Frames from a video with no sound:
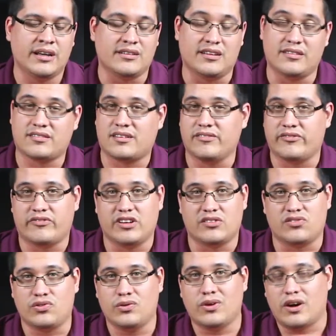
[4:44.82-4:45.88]
this can fit
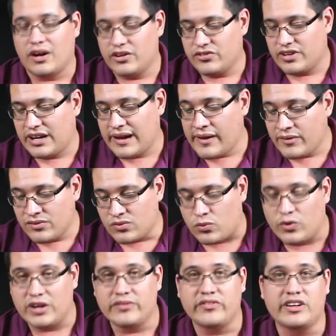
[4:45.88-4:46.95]
two hard drives,
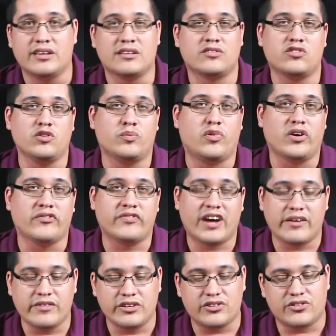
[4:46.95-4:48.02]
one via the two point
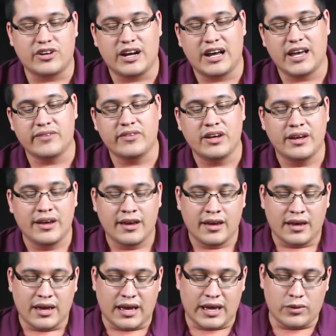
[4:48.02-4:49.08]
five inch drive,
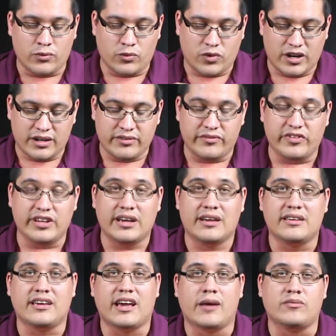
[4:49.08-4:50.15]
and one via
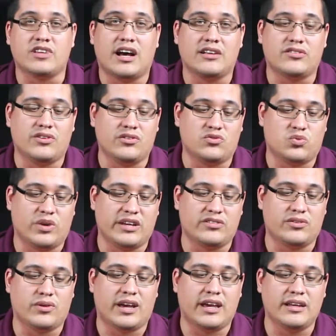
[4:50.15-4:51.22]
the M dot two
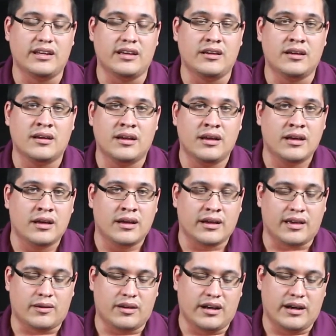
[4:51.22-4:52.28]
twenty-two eighty
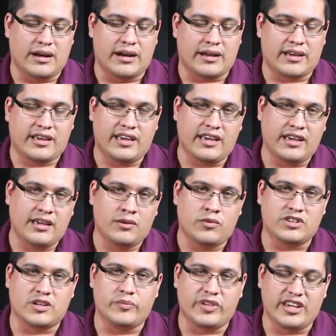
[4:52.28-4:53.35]
uh, key
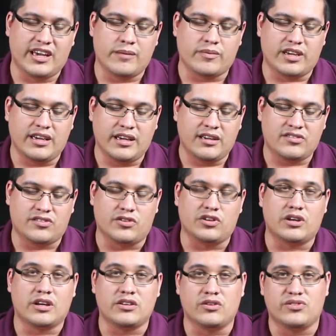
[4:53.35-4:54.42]
with the B M key. So you
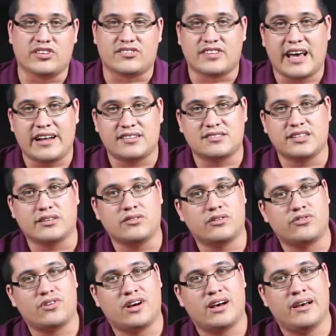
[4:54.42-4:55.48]
can use a SATA signal
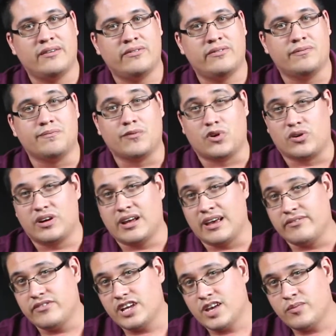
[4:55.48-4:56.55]
drive or an
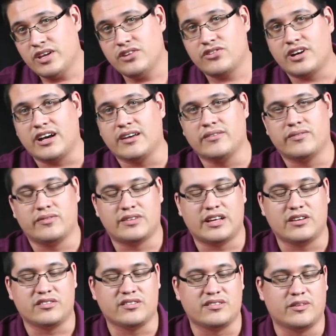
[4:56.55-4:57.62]
N V M e drive that
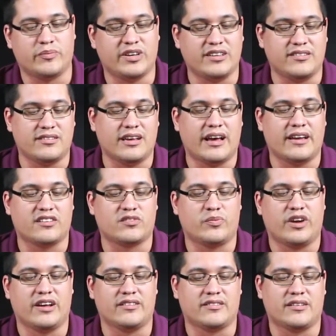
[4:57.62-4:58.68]
uses a P C I
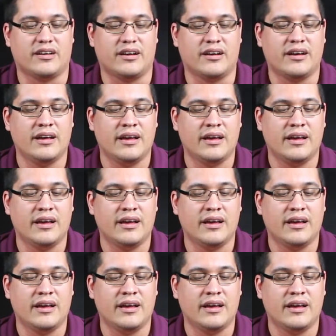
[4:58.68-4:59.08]
Express uh,